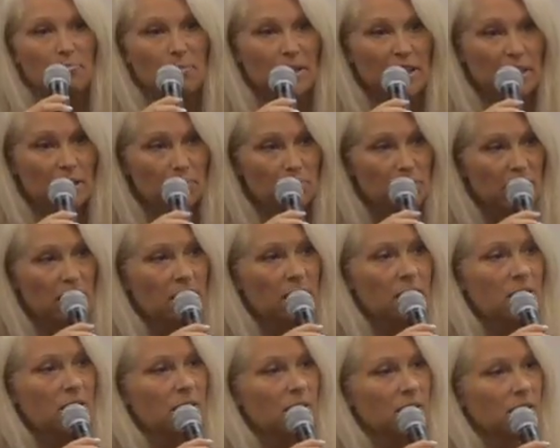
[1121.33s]

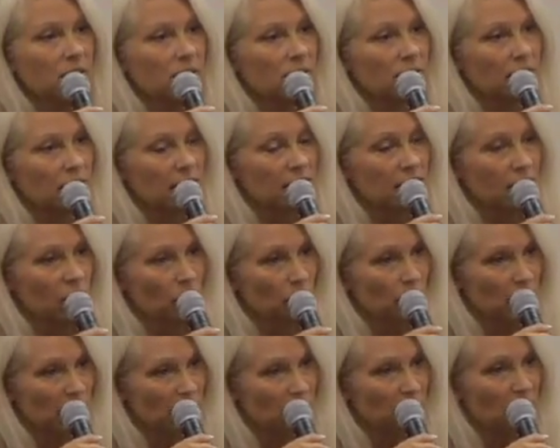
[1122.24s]
Bambi is going to
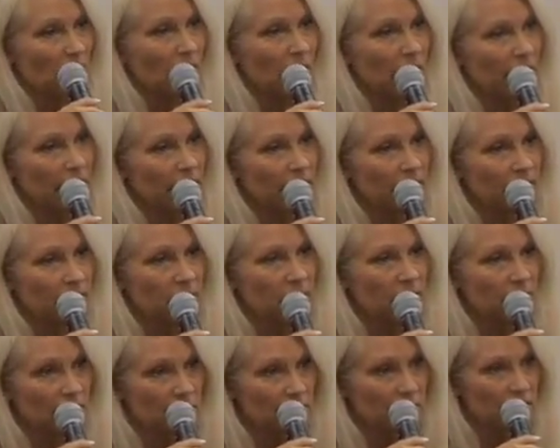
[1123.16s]
be my
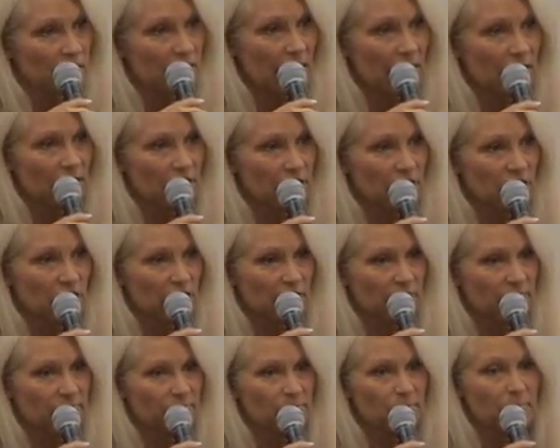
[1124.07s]
little
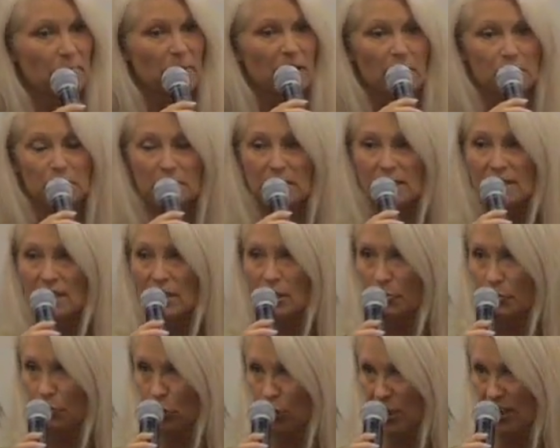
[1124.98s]
analogy. Bambi's in
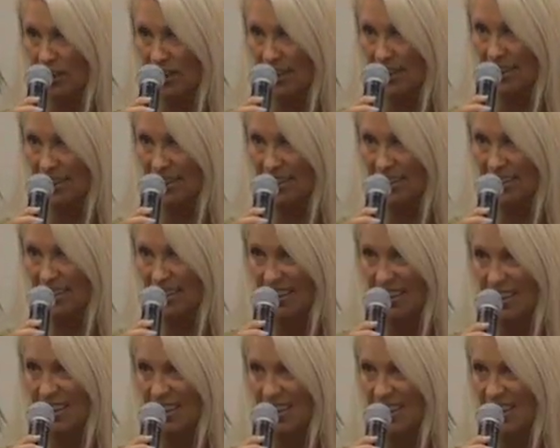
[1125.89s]
the forest,
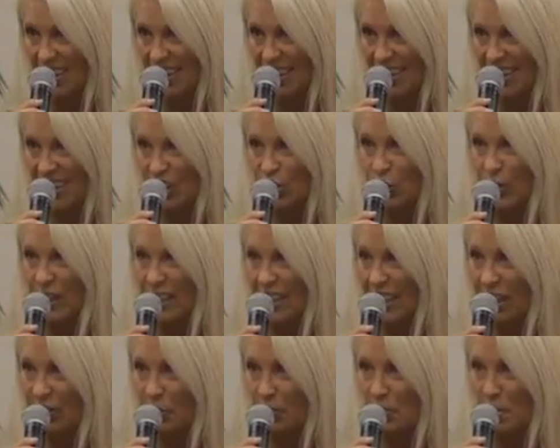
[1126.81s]

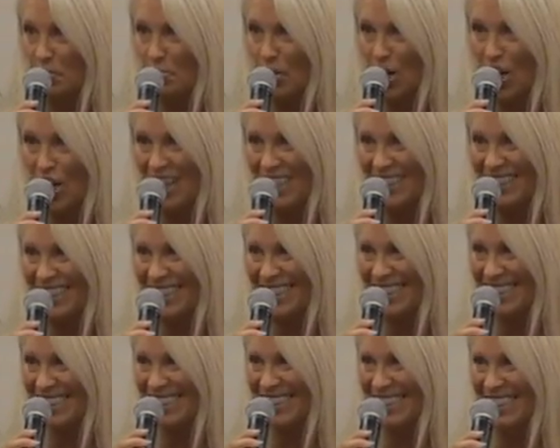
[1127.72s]
drinking from the pond,
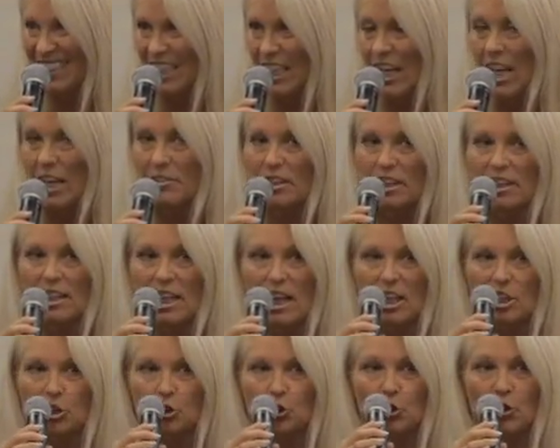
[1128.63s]
having
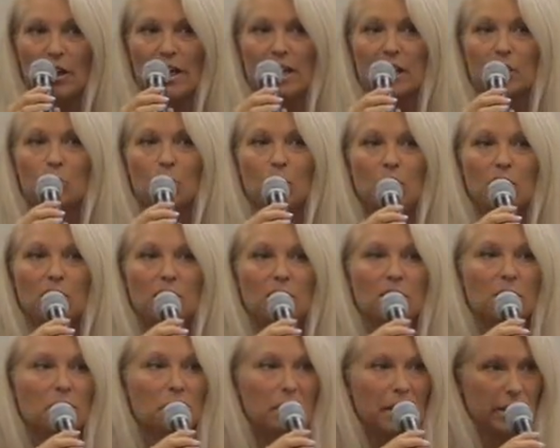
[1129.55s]
that
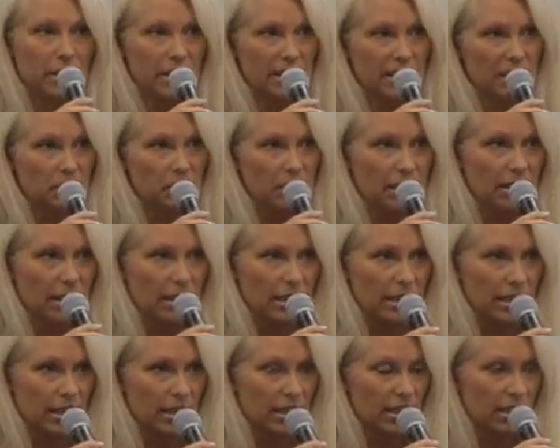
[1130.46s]
tranquil
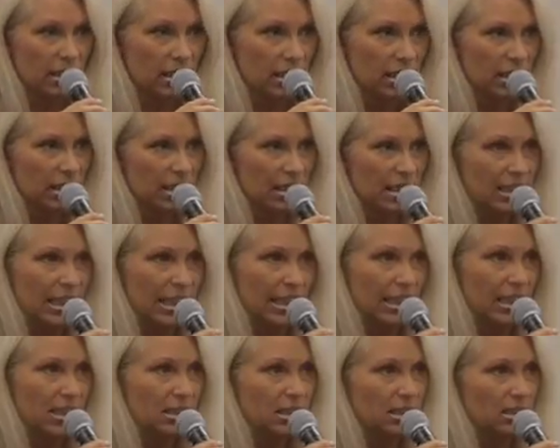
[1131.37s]
parasympathetic
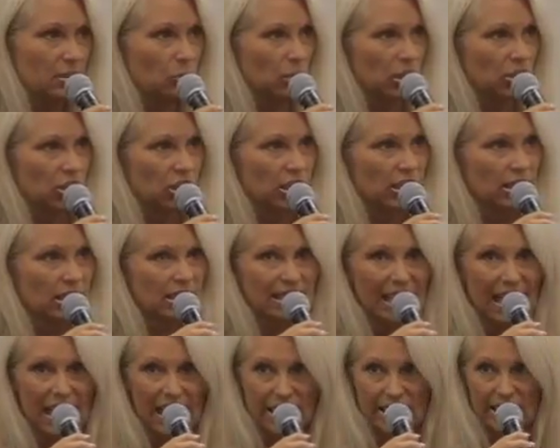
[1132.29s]
state, which is
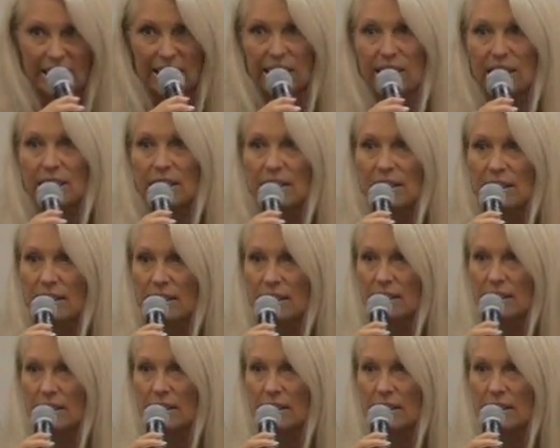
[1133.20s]
at ease,